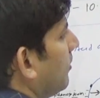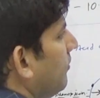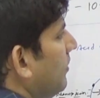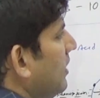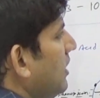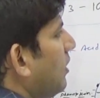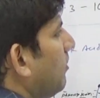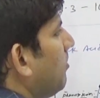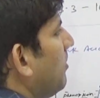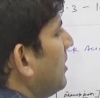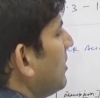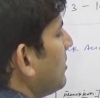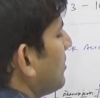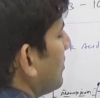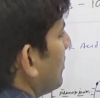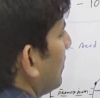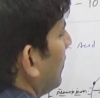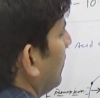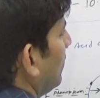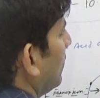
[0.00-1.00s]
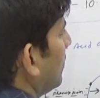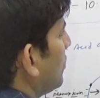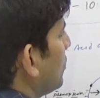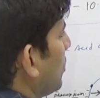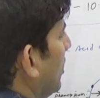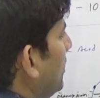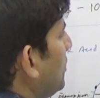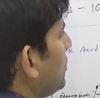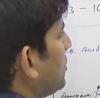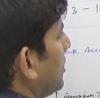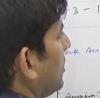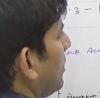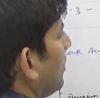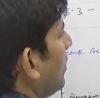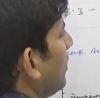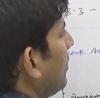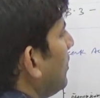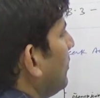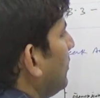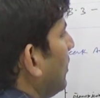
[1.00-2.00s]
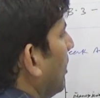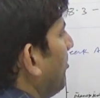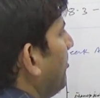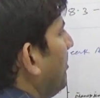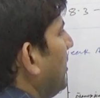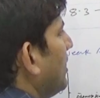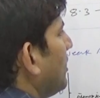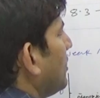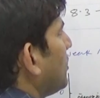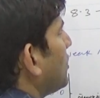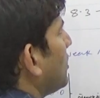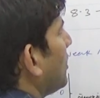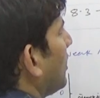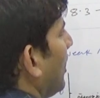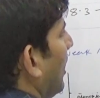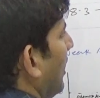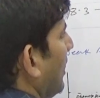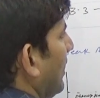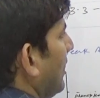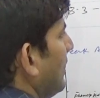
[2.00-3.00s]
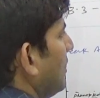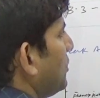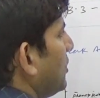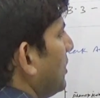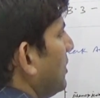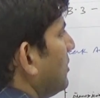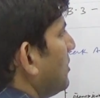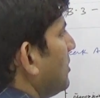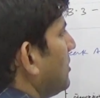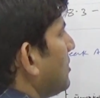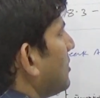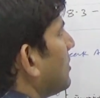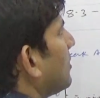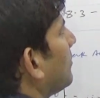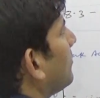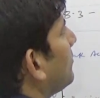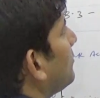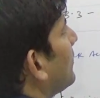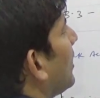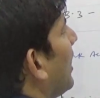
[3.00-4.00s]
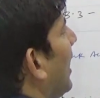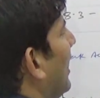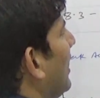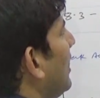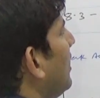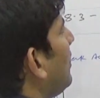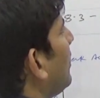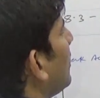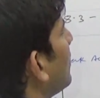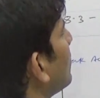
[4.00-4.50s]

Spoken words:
weak base in the solution, the pH again changes. And in